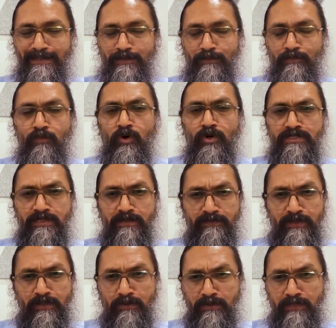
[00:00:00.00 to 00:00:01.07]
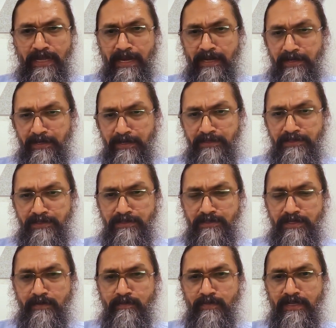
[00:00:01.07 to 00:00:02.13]
most of the good
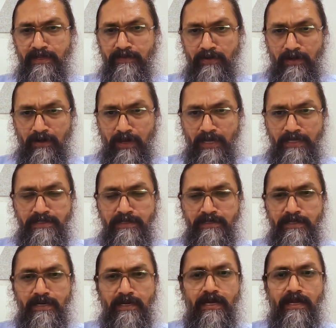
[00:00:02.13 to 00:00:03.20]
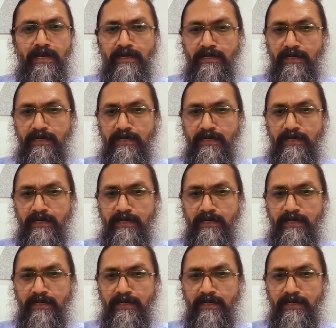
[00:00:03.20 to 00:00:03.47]
candidates, I believe, are lost in their current